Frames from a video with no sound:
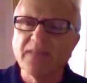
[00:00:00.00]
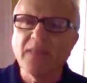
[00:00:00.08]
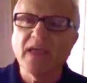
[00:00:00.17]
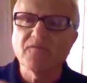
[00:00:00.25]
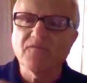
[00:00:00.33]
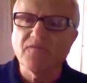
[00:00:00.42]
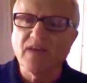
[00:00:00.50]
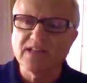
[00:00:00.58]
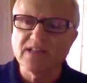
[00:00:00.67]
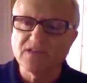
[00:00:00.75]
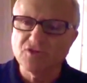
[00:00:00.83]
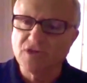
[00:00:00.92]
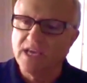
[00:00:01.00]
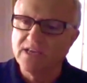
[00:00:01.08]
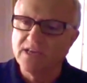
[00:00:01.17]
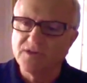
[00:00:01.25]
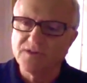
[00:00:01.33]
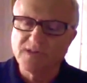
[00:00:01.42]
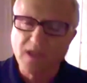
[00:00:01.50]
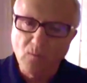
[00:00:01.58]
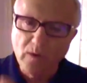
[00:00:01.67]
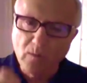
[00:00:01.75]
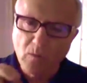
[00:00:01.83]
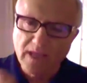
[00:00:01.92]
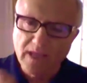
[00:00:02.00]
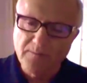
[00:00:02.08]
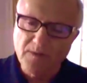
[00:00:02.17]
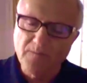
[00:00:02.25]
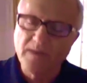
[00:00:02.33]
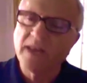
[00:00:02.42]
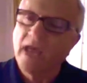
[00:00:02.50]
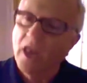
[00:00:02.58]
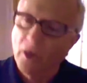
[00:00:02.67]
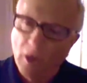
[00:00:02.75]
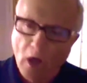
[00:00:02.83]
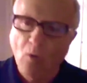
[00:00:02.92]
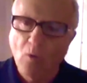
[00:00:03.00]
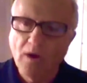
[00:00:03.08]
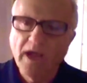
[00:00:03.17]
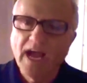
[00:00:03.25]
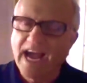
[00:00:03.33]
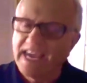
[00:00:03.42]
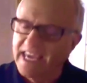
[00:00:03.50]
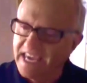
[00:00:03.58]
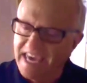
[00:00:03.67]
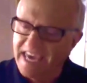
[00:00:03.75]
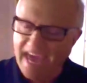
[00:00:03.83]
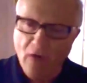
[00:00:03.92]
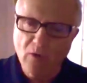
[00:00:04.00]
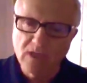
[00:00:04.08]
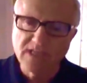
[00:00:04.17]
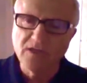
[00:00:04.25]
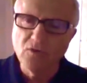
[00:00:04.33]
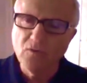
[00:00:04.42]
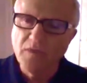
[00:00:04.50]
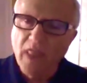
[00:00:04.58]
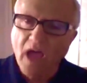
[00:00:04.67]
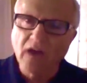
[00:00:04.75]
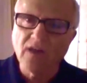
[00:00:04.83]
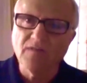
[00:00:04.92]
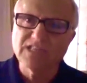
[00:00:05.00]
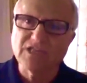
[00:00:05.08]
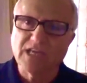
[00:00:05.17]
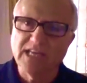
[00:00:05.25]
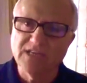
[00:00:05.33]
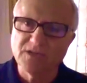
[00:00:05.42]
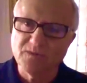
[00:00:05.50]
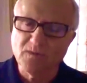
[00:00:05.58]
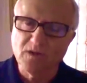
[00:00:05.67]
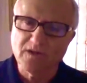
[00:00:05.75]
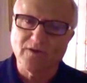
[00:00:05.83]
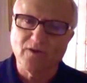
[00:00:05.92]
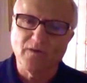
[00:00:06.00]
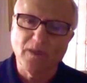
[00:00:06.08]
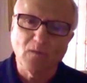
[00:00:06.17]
Can they affect the changes that we will implement? No. I can guarantee you none of the changes will occur.